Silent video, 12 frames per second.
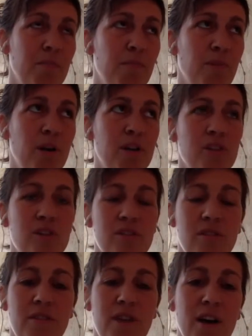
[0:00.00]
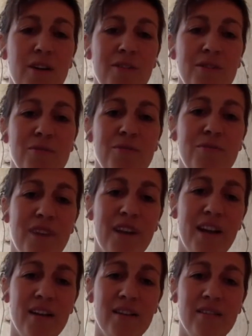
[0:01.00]
process of how you
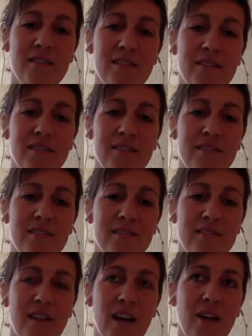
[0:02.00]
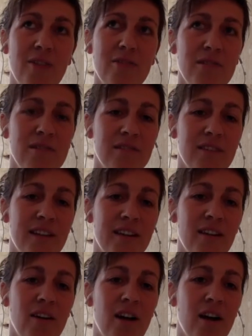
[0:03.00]
find out, like,
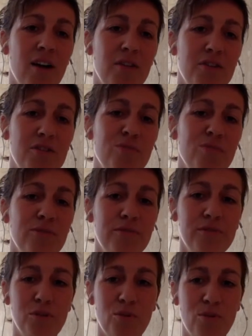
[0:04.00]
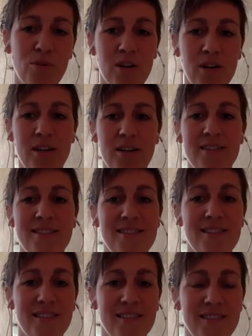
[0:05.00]
or how you move
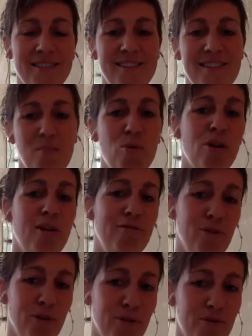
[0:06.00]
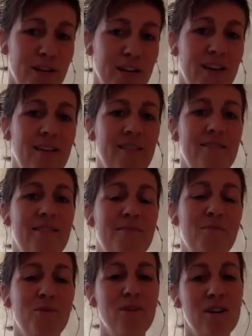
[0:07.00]
towards more flow mm-hmm. again or
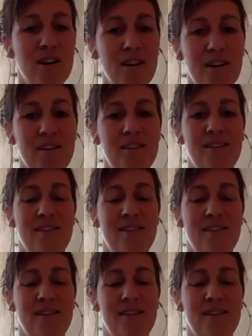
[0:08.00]
more